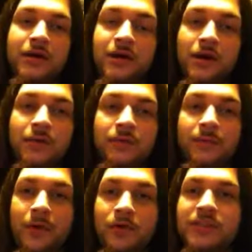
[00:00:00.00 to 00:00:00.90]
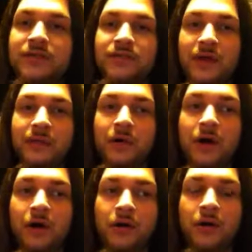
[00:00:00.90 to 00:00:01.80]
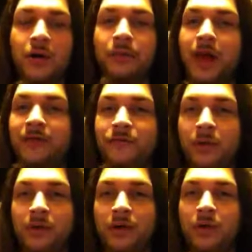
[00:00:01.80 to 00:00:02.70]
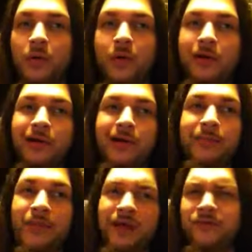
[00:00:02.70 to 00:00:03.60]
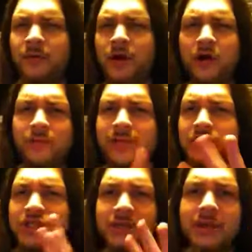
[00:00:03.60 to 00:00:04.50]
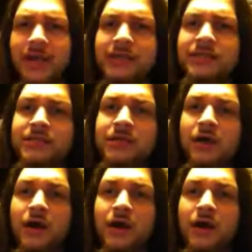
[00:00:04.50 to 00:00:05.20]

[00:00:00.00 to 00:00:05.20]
you know, most of them are platformer or a platformer RPG mix.